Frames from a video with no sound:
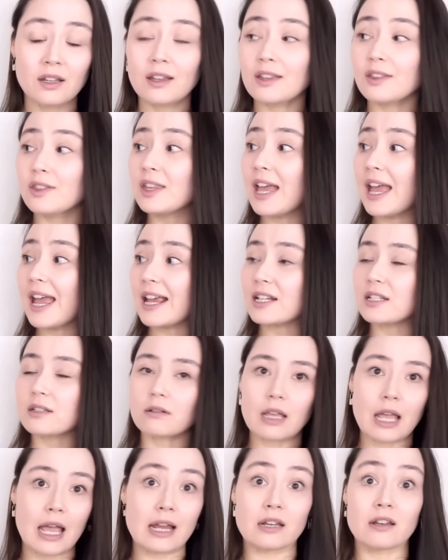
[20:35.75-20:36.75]
The answer
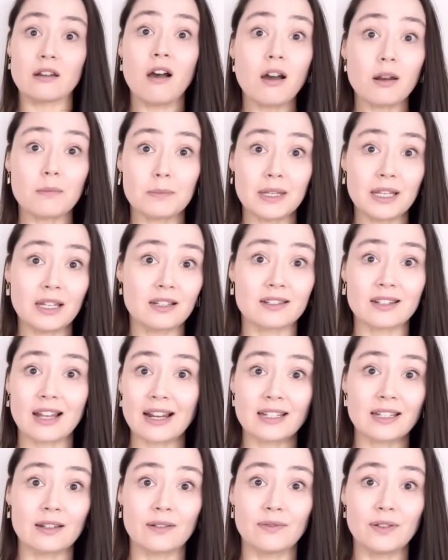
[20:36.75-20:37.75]
cannot be
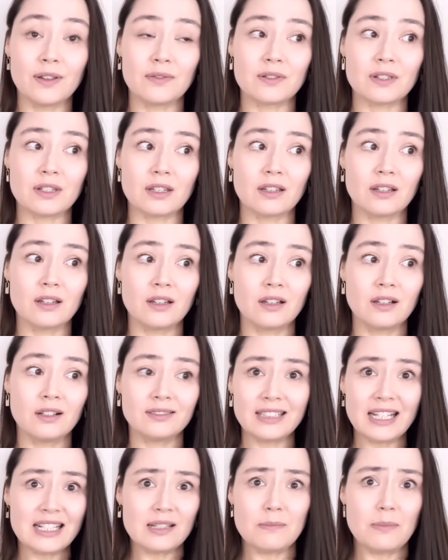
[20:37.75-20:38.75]
1950.
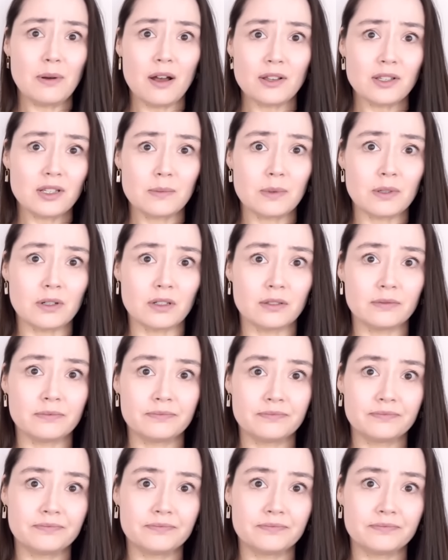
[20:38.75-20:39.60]
That's impossible.